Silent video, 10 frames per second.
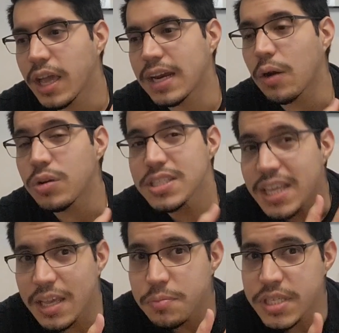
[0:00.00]
And I want to
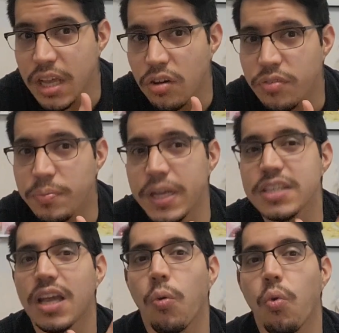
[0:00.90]
say himself
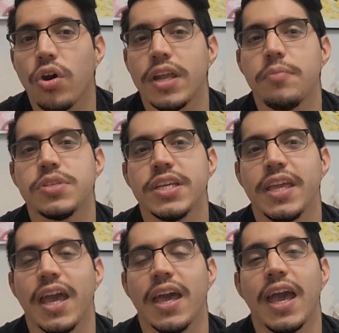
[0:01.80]
because I want him to
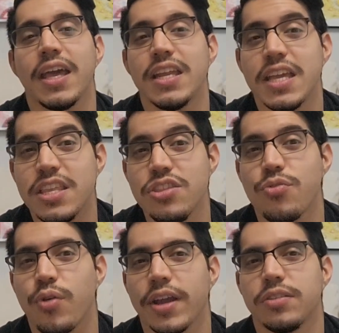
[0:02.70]
get an
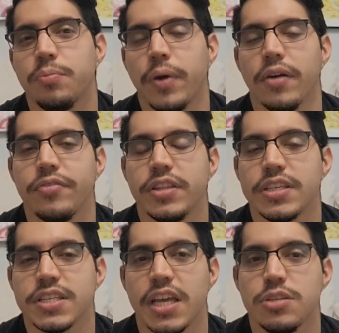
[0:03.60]
indirect buff in
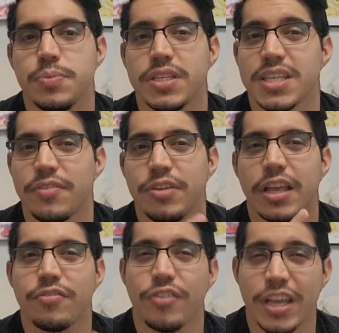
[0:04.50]
this case, because I feel
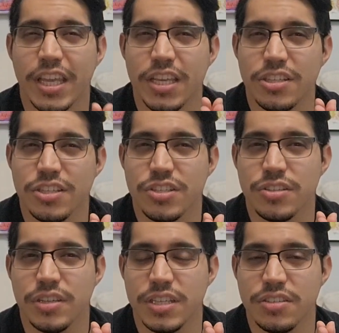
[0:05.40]
like Frankie
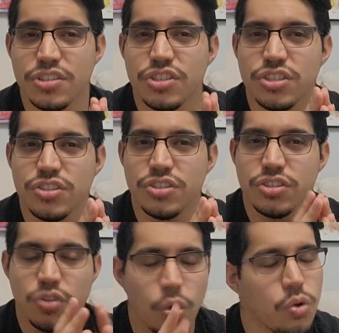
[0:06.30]
is
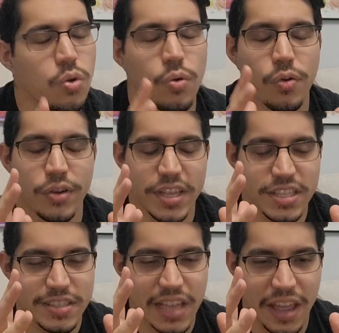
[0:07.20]
so cool.
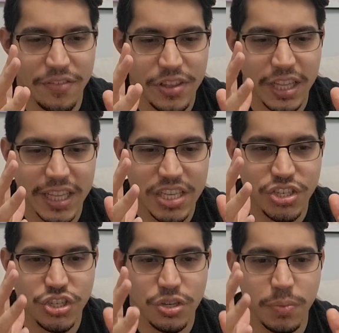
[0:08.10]
I feel like he
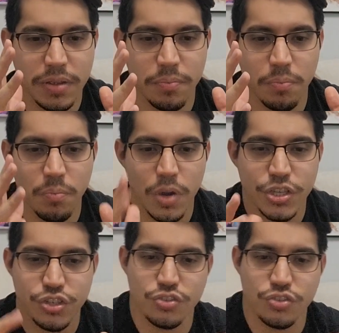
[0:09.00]
should be much